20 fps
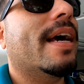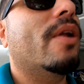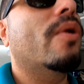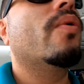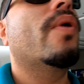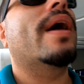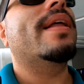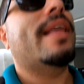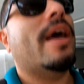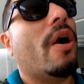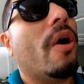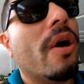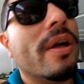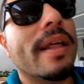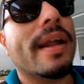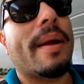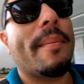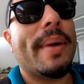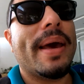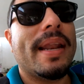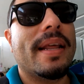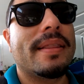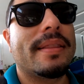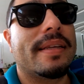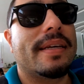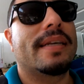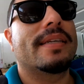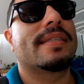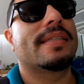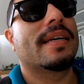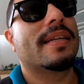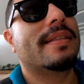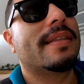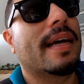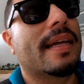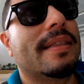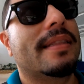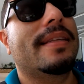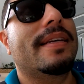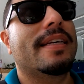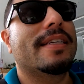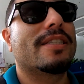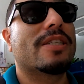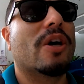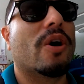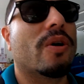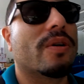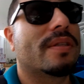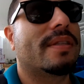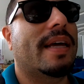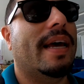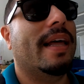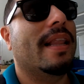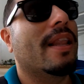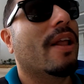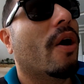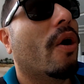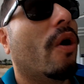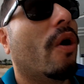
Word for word: take a look at the other amenities that this hotel